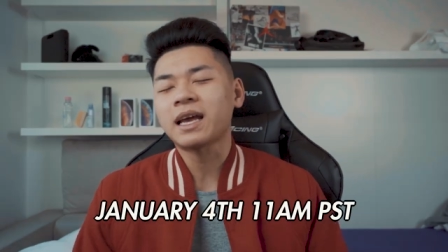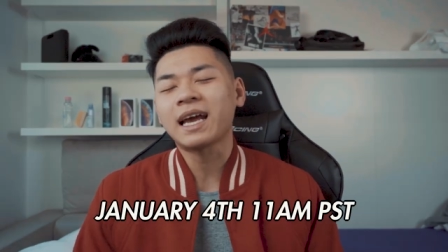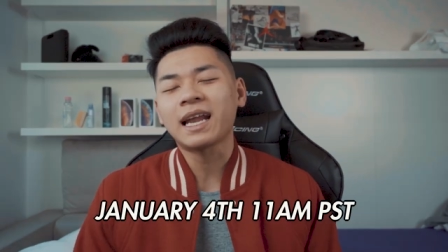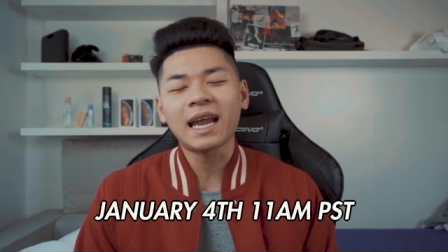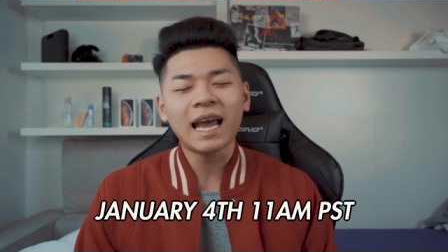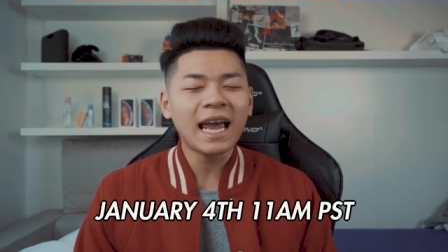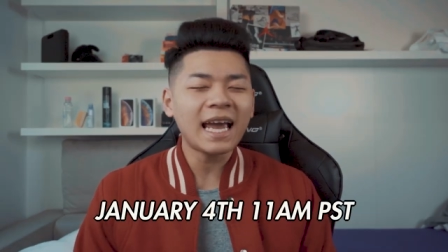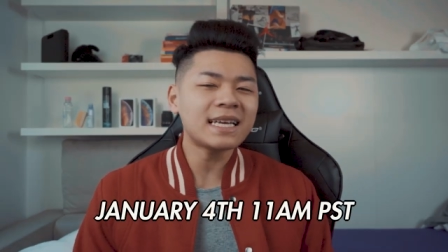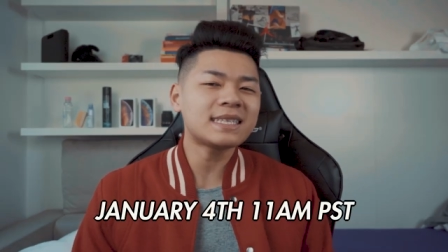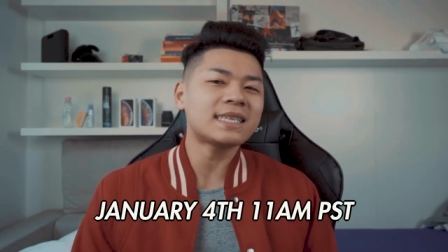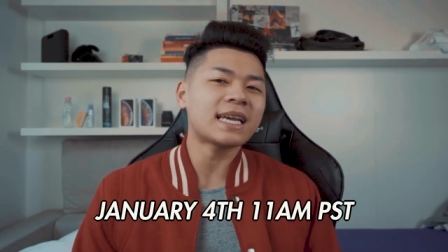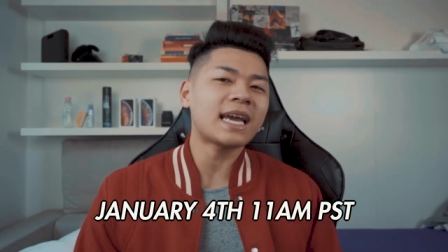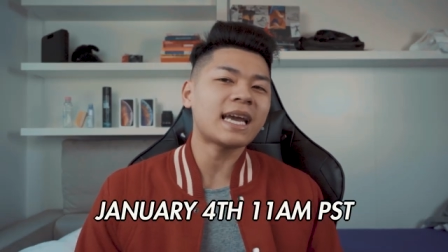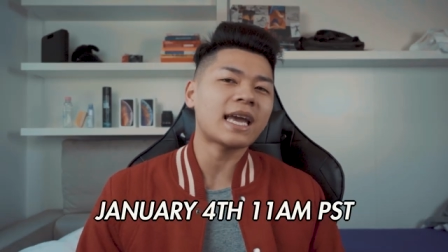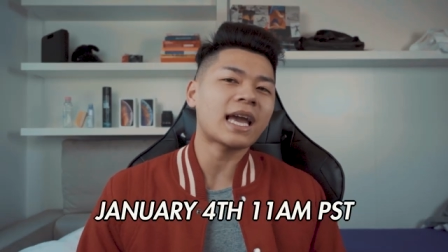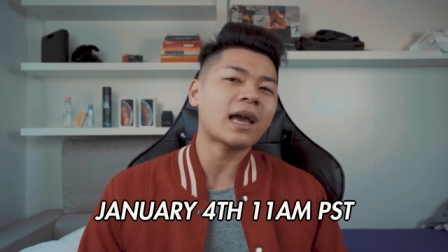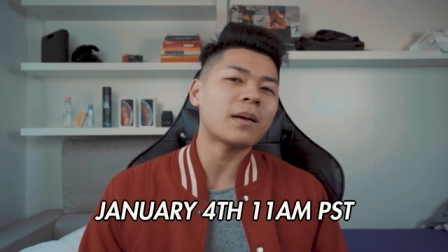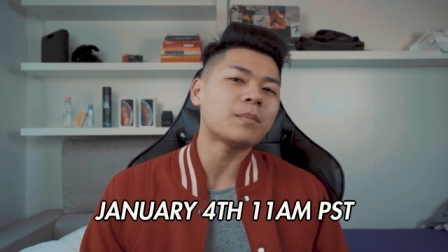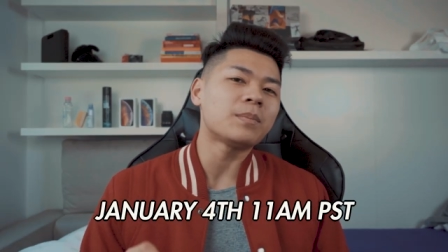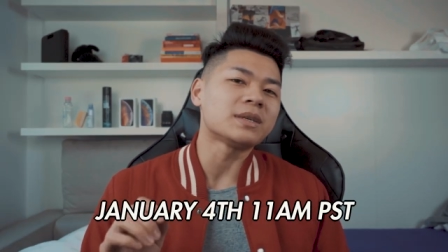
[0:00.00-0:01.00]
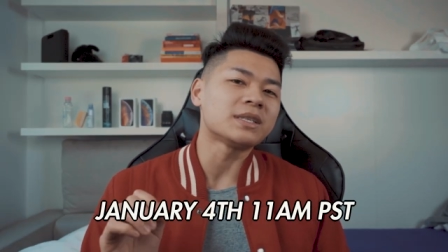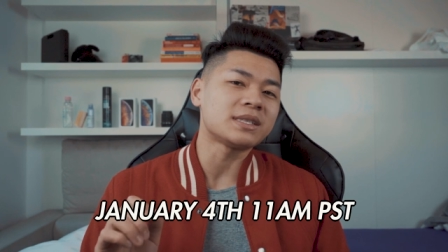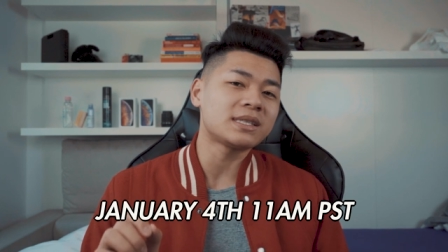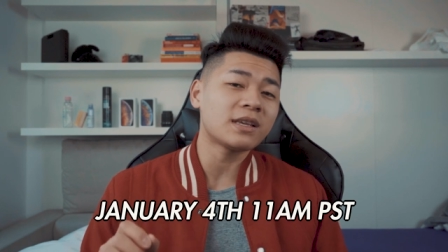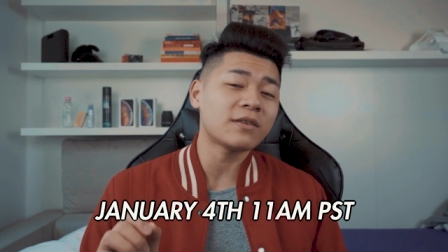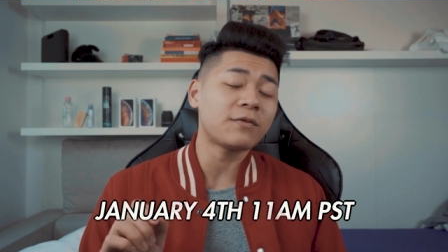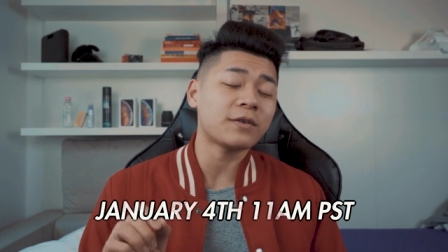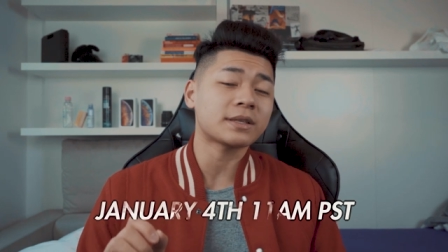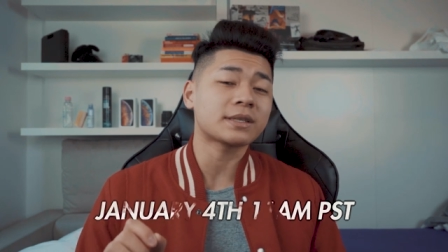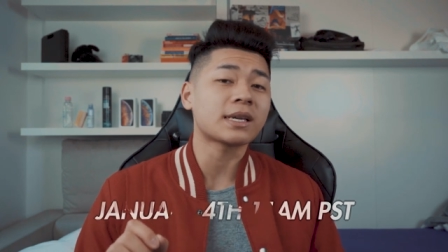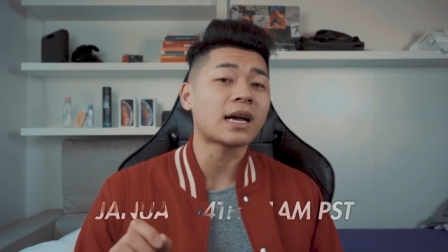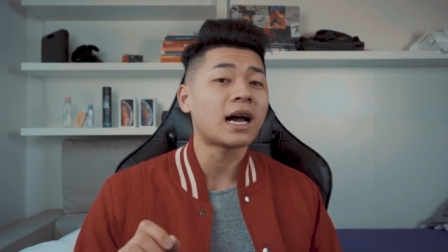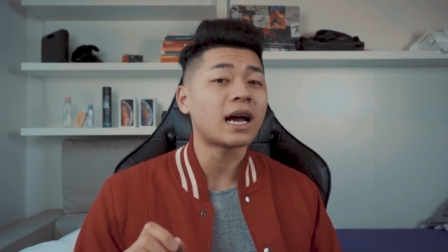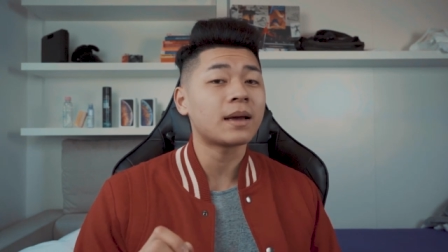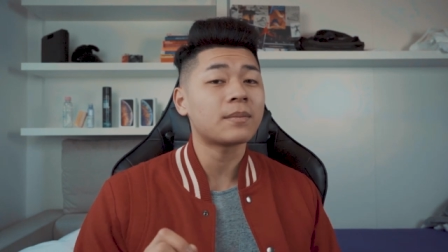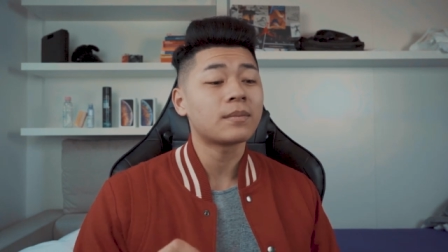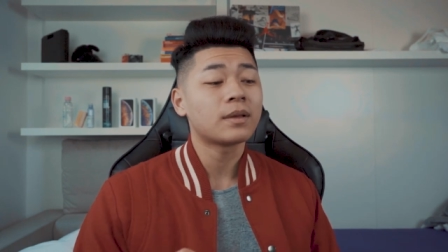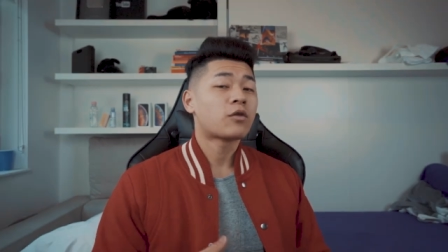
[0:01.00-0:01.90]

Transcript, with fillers: at 8 a.m. Pacific time.